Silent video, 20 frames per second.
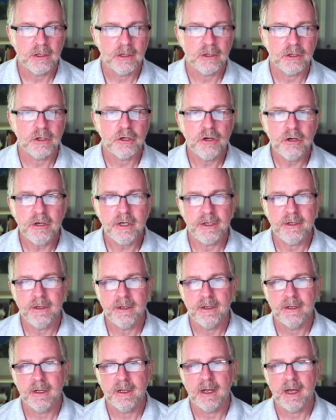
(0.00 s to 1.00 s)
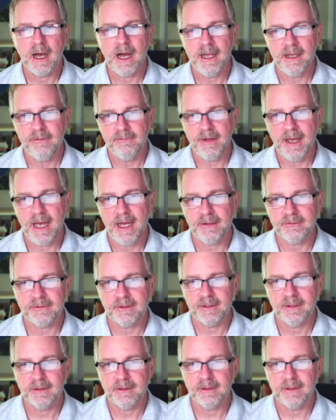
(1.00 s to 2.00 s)
could I have
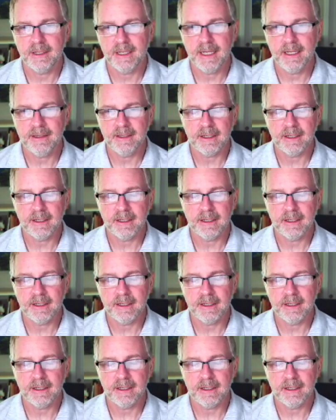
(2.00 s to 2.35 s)
asked to get